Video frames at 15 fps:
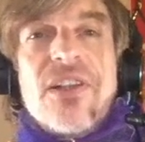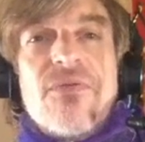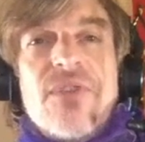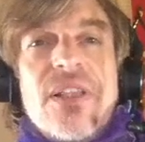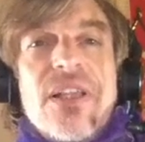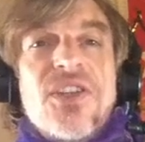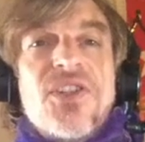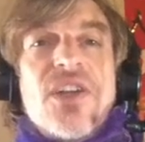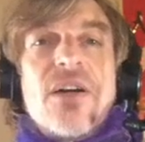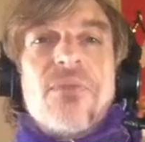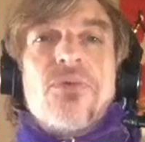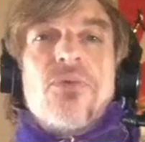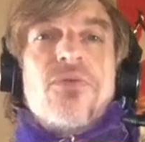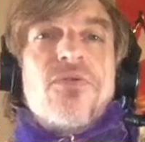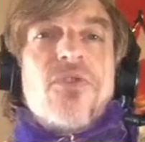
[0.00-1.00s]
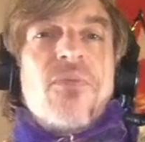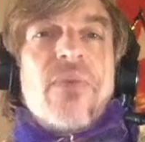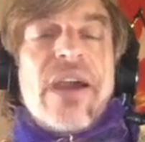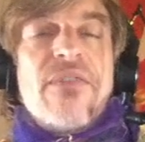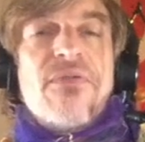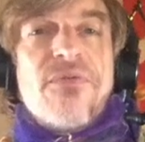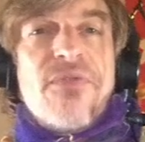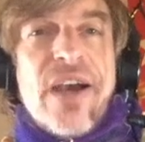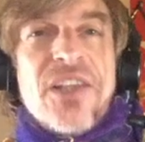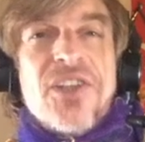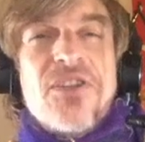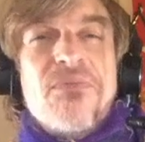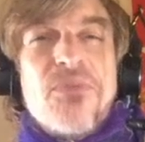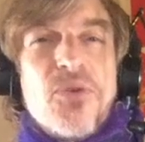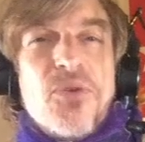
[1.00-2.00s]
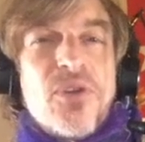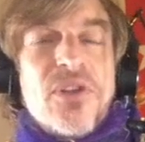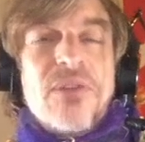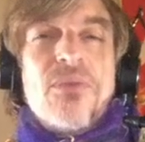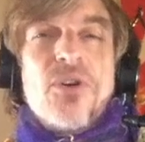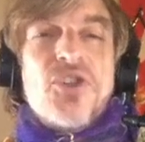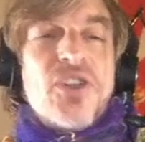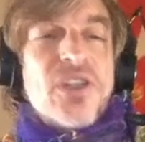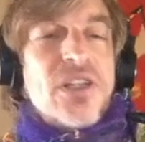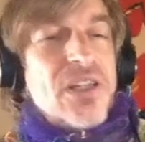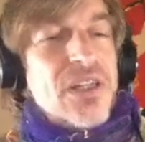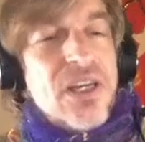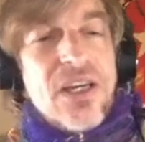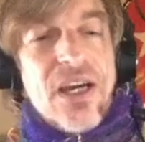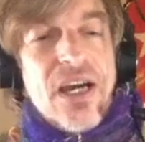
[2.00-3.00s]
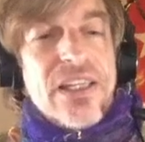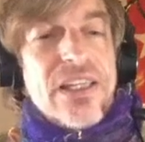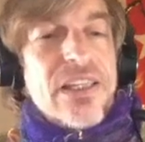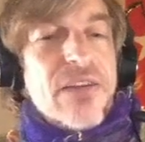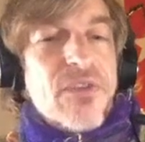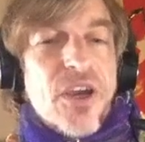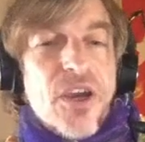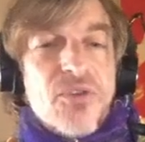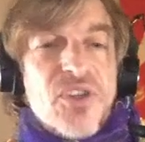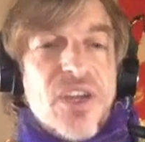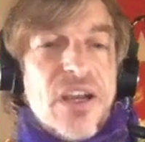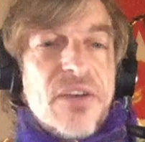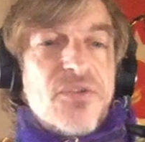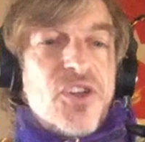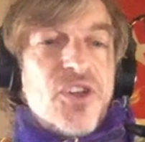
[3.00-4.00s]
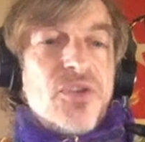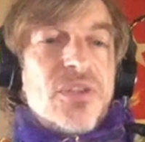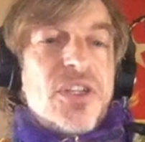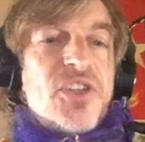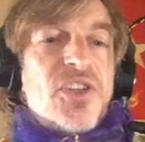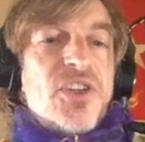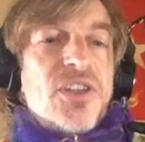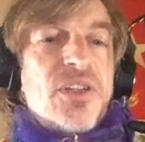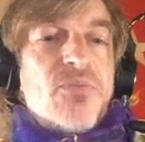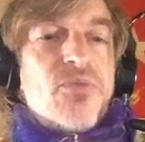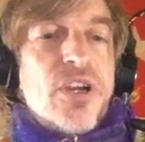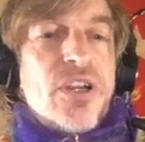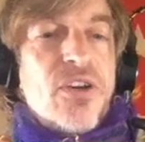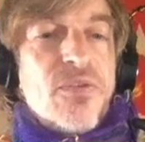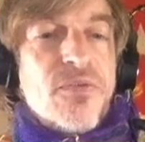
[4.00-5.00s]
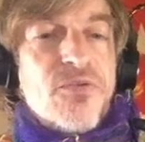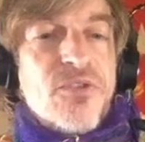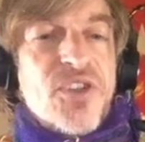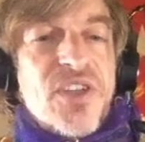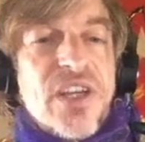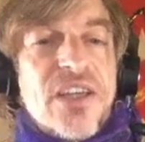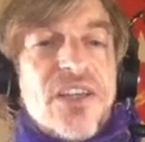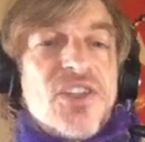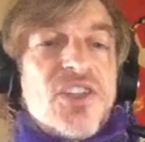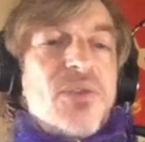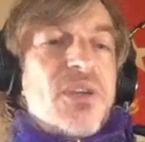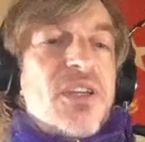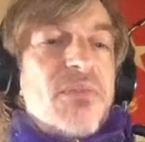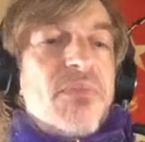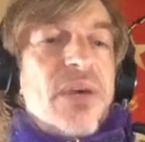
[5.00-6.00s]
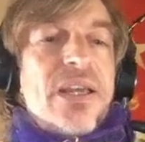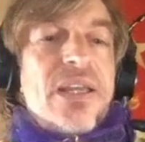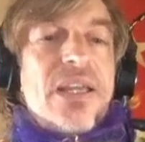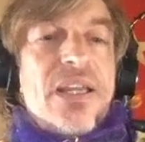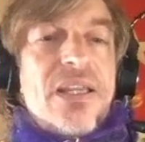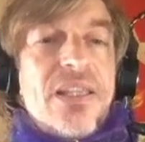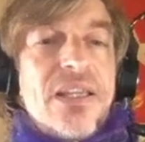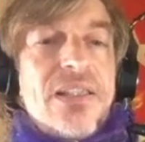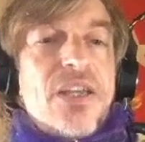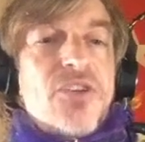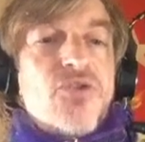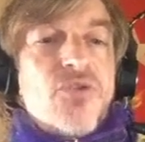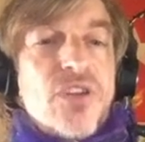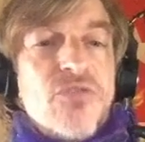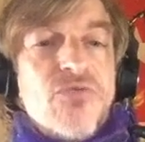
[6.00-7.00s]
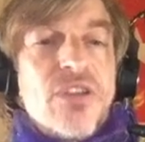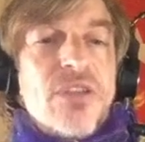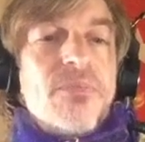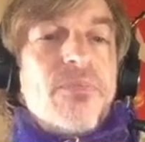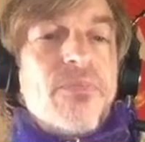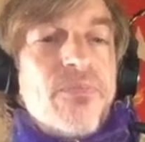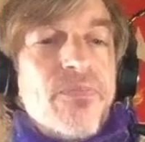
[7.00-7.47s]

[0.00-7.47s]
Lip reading: Lovingly sampled from a fat Buchla modular, and it never goes out of tune. Let's turn the brake off for a second so we can better hear the electronic rhythm.